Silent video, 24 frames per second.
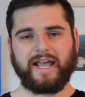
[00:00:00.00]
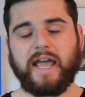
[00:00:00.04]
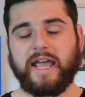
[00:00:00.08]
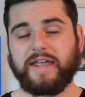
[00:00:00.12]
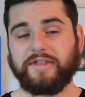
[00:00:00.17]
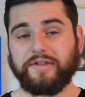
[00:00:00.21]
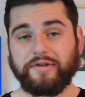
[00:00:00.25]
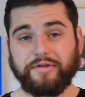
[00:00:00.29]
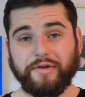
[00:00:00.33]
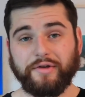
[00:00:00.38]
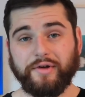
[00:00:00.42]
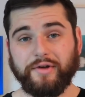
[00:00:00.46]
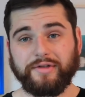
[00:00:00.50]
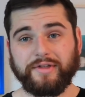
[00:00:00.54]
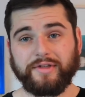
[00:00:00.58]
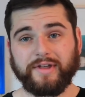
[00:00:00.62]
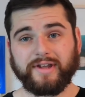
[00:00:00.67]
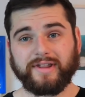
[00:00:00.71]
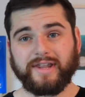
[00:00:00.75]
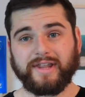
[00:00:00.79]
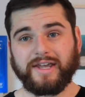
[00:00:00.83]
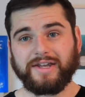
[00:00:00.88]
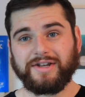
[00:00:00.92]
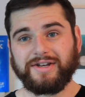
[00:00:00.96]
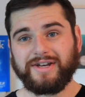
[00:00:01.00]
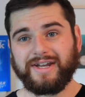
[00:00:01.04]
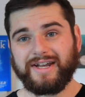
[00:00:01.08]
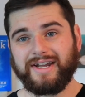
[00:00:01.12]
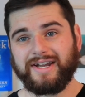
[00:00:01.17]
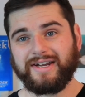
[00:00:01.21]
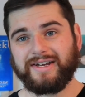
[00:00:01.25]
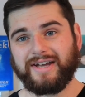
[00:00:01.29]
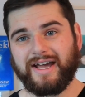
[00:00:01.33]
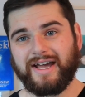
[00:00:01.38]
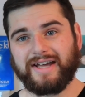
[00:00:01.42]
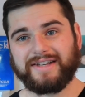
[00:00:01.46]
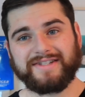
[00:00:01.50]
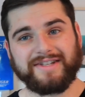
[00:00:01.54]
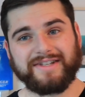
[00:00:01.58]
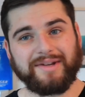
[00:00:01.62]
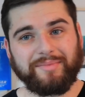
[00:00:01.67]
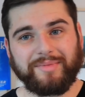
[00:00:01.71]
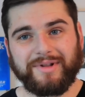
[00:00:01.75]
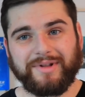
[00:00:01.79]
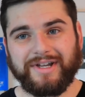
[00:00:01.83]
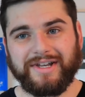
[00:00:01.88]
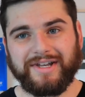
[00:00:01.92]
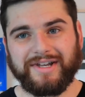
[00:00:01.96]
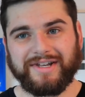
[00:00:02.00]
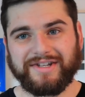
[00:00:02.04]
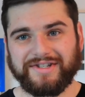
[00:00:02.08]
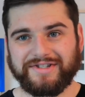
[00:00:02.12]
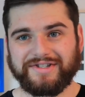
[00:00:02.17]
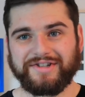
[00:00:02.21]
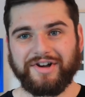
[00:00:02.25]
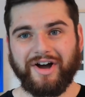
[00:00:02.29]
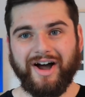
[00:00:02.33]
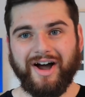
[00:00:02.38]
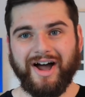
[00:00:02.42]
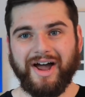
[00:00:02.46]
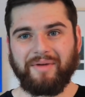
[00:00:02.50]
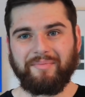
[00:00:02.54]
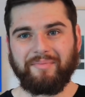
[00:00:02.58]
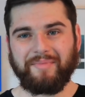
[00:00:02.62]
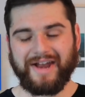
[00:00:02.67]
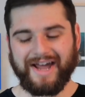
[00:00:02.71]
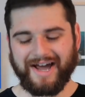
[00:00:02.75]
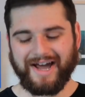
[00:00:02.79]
And the third thing that you need simply is time.